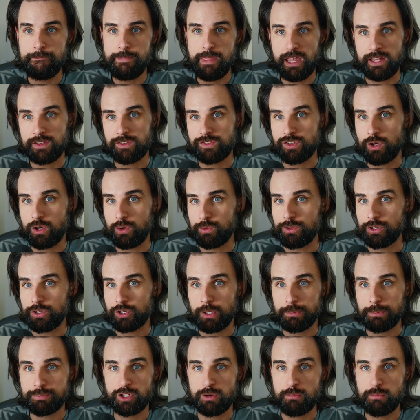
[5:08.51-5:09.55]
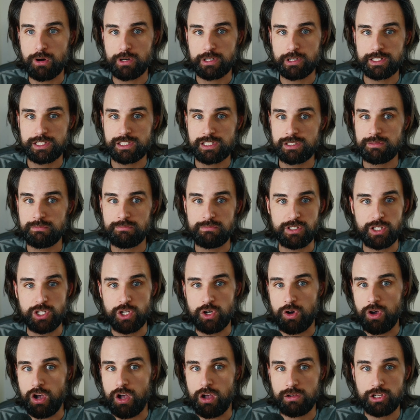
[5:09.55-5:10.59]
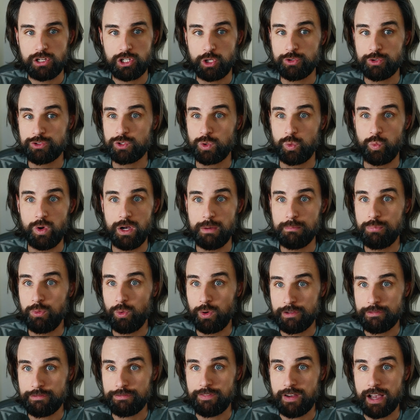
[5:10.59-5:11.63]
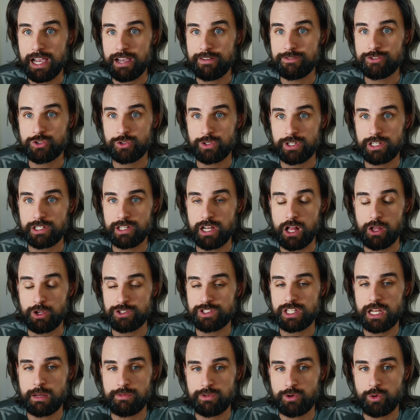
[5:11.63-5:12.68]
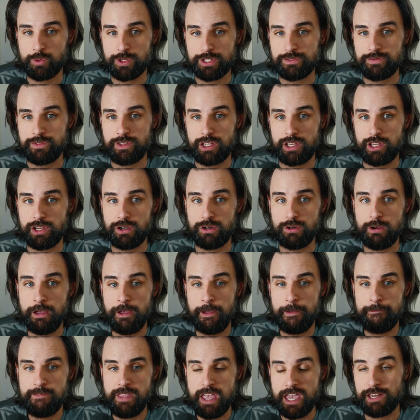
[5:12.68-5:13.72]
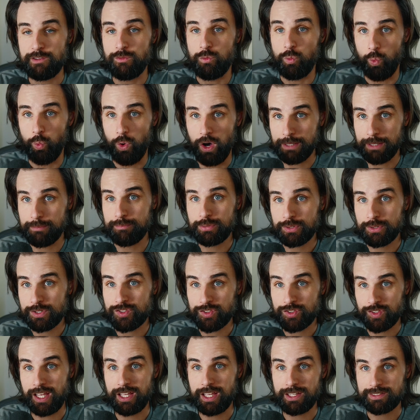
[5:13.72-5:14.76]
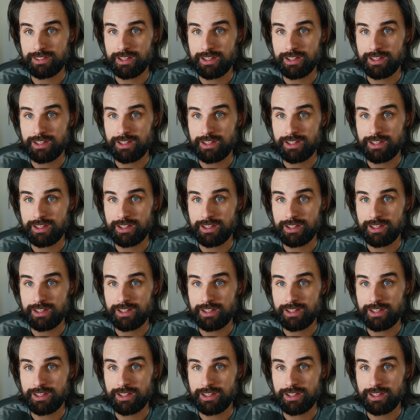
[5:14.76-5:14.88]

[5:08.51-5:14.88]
And so the crypto market's, you know, close to $1.5 trillion now record this video. And if 1%